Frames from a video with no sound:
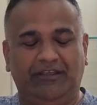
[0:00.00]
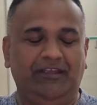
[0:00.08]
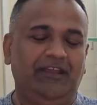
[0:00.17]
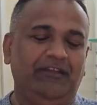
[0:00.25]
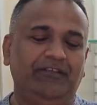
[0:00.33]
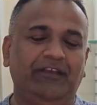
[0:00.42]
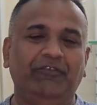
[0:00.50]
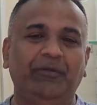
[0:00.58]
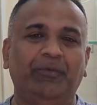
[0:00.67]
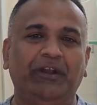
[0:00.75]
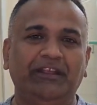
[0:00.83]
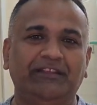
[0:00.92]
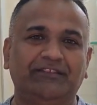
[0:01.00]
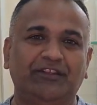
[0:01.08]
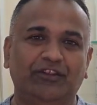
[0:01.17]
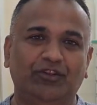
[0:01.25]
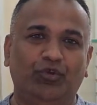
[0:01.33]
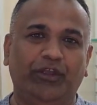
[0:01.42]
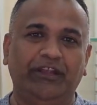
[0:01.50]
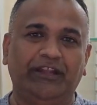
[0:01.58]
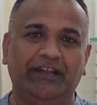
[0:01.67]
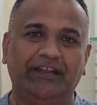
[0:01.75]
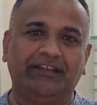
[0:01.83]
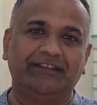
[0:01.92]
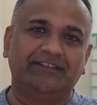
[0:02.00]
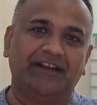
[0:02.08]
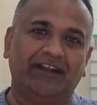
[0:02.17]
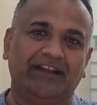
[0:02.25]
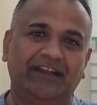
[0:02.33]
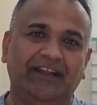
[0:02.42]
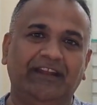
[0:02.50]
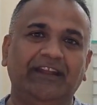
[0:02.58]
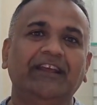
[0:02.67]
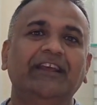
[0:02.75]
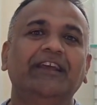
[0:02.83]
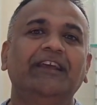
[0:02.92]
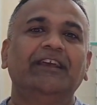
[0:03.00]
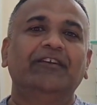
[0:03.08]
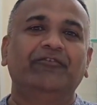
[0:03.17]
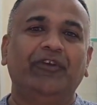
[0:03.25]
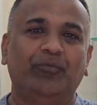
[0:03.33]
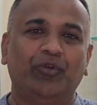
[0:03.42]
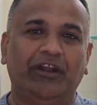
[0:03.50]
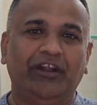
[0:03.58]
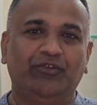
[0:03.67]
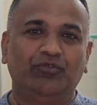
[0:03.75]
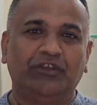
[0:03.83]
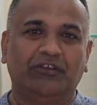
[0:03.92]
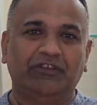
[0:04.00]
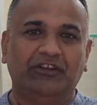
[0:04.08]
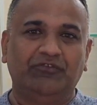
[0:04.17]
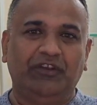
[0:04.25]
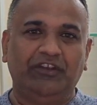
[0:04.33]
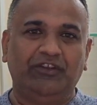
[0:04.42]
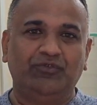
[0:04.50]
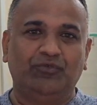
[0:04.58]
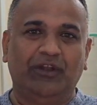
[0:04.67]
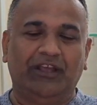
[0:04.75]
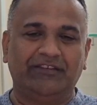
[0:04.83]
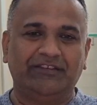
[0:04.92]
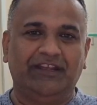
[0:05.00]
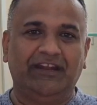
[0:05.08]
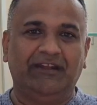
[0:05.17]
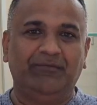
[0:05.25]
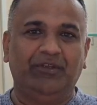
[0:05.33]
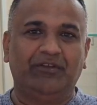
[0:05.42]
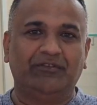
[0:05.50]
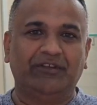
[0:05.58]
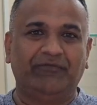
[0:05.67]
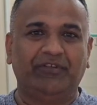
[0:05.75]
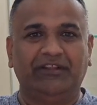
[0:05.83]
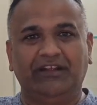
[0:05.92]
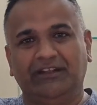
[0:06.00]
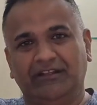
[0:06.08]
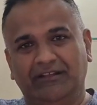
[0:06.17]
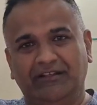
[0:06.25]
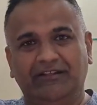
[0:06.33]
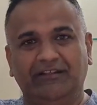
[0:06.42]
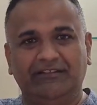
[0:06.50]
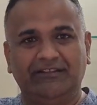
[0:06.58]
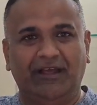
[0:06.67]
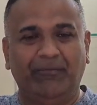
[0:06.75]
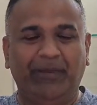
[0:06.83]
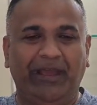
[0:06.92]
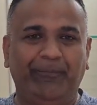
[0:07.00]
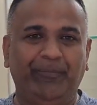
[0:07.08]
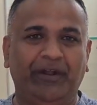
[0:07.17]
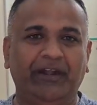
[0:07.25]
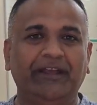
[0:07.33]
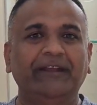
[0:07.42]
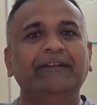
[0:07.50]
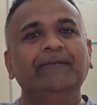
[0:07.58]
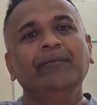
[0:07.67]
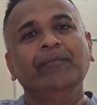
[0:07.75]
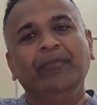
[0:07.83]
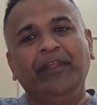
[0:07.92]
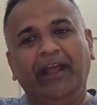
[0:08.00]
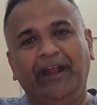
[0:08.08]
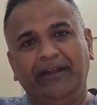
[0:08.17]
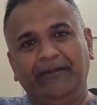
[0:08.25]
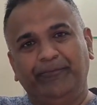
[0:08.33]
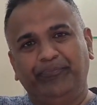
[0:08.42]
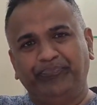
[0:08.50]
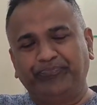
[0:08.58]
as everybody is knowing, that it started in February 2022 last year, and because after that the slump happened. And